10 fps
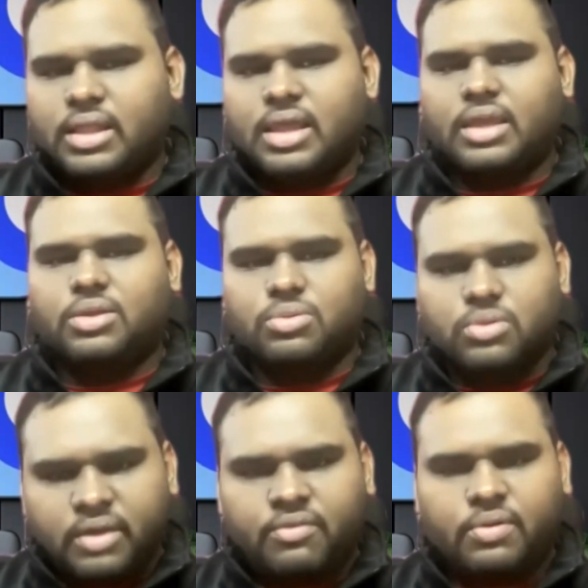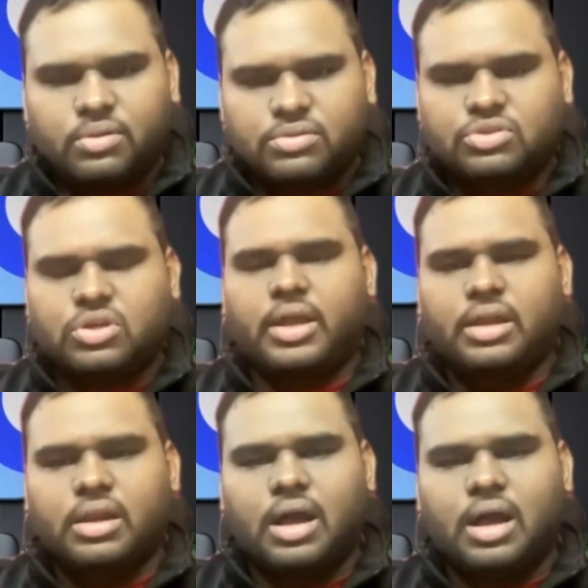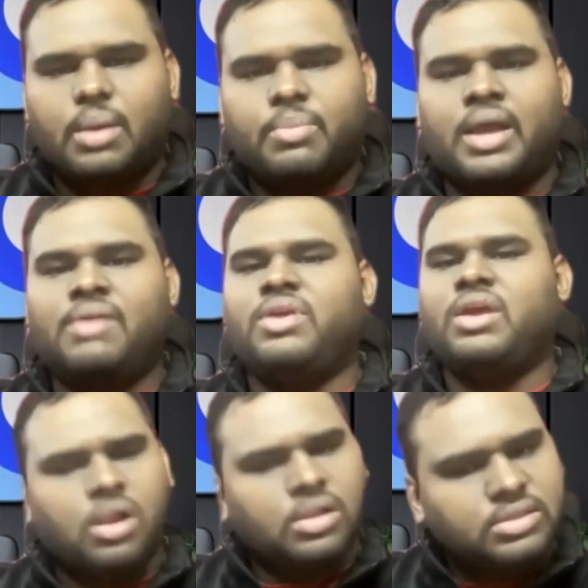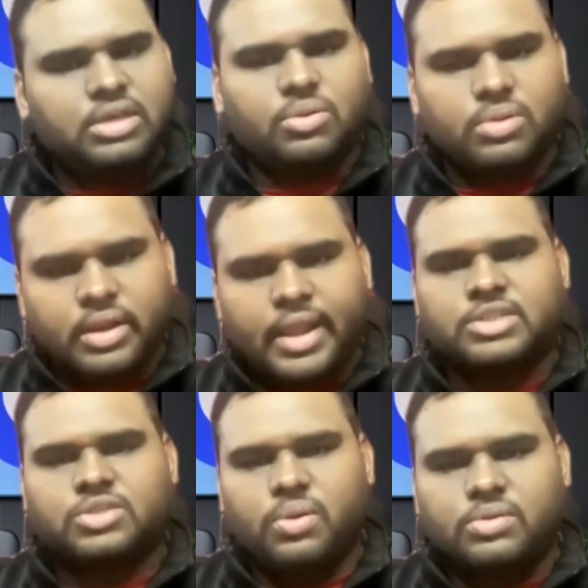Thank you to everyone who's joined. We all see you in the next one,